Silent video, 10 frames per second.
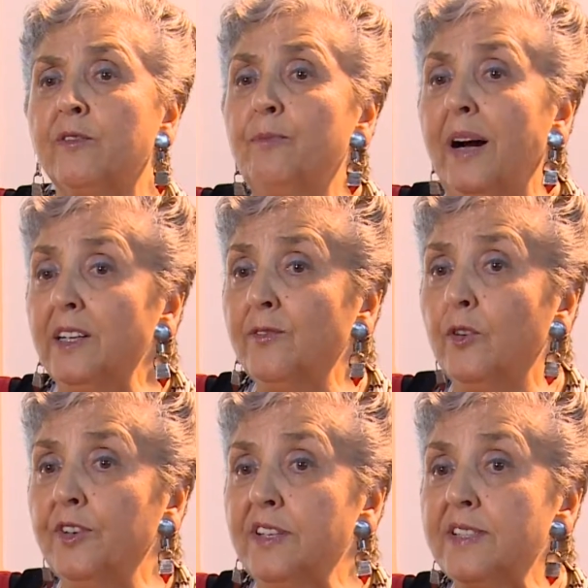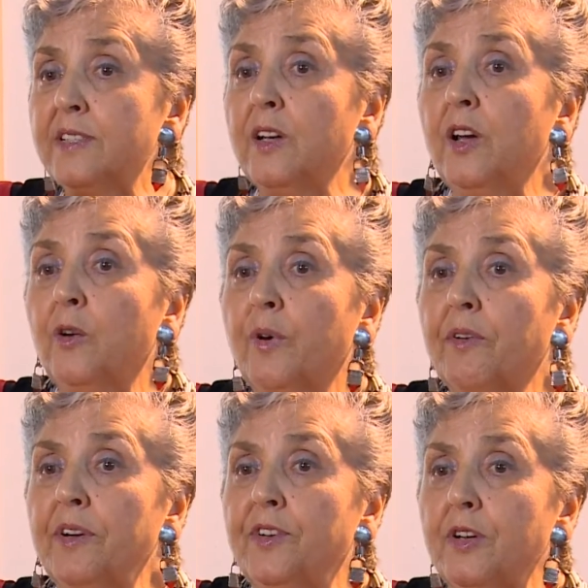of mindfulness, we
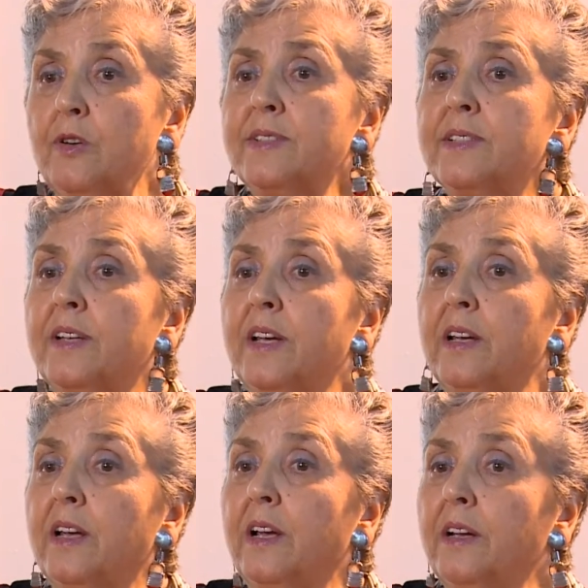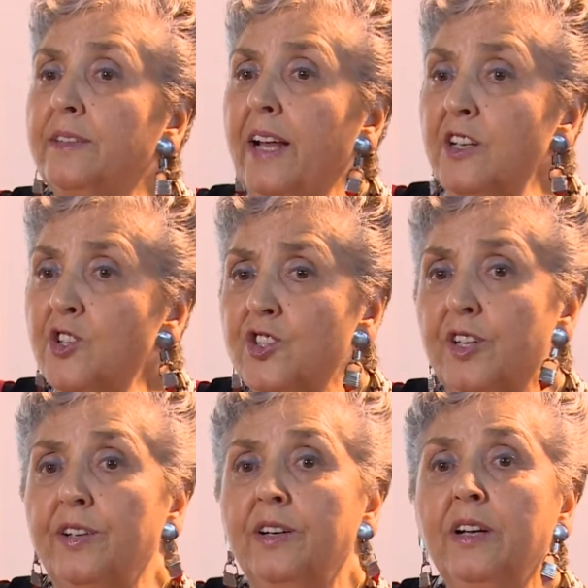reduce the
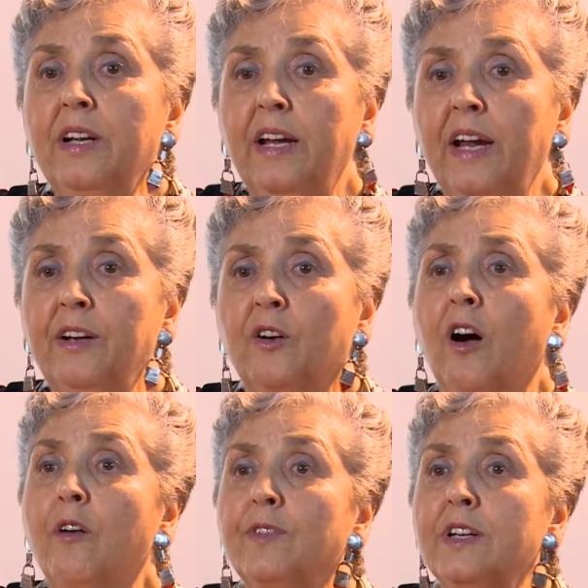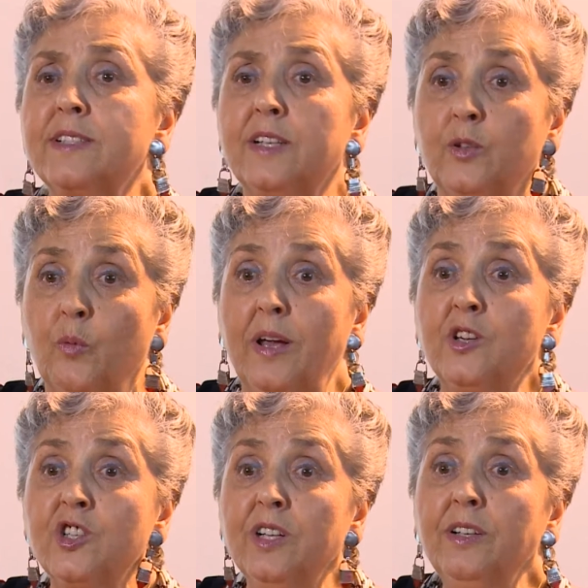tension in a conflict
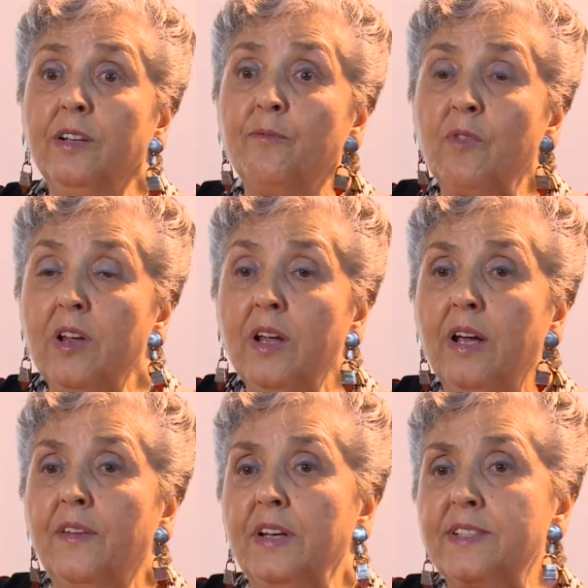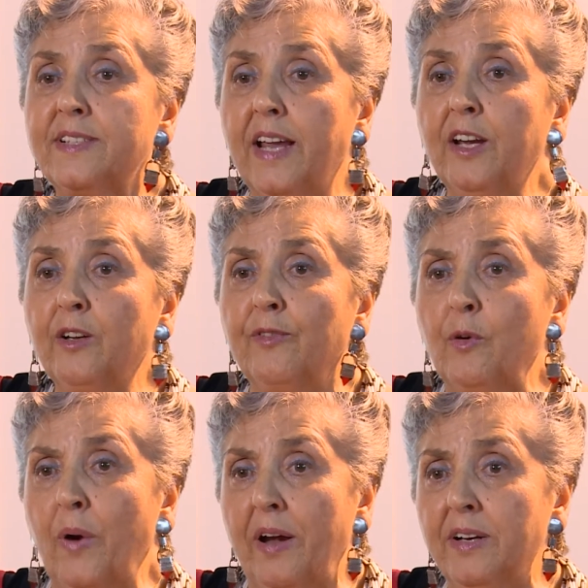situation. The state of
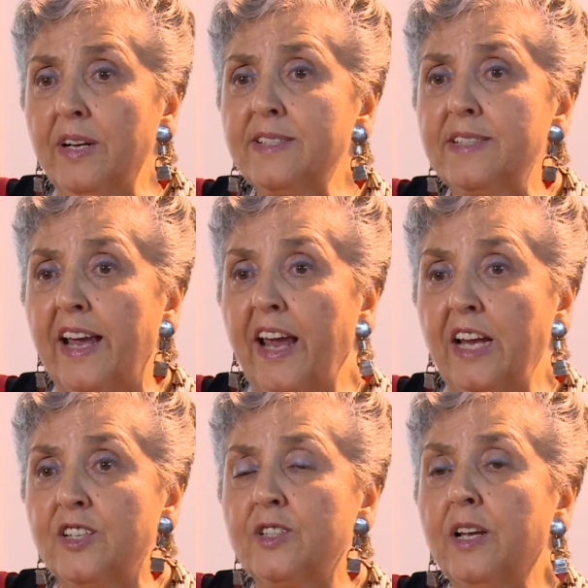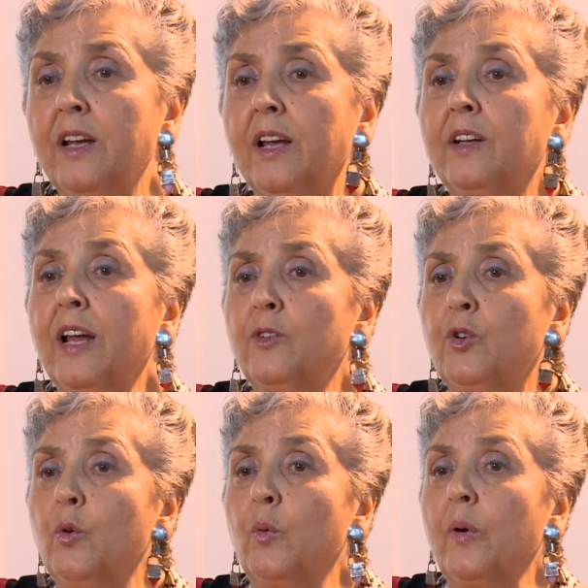awareness aids
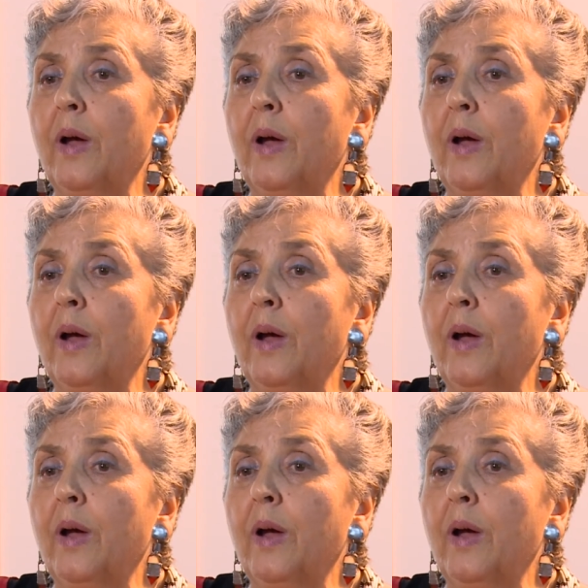to